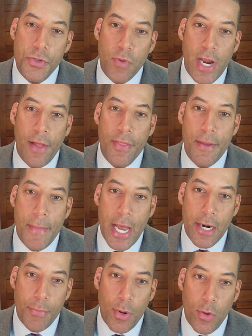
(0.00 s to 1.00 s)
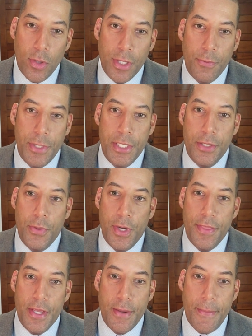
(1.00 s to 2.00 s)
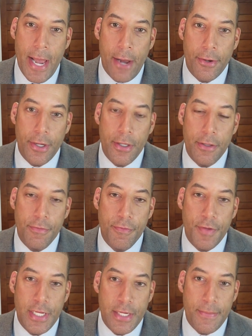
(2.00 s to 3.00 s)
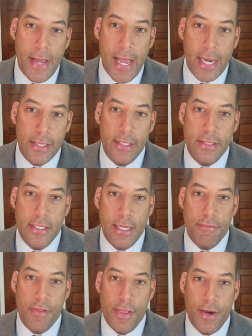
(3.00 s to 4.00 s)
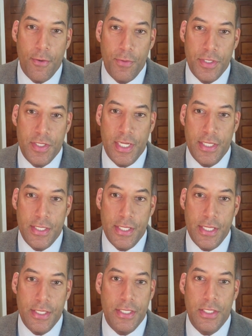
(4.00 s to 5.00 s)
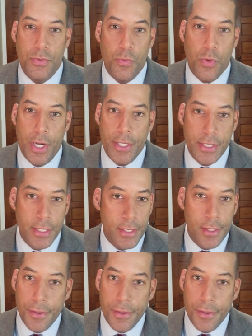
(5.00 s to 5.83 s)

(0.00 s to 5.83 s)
around the amount of polling we do and the amount of feedback that's given there, which says this is what,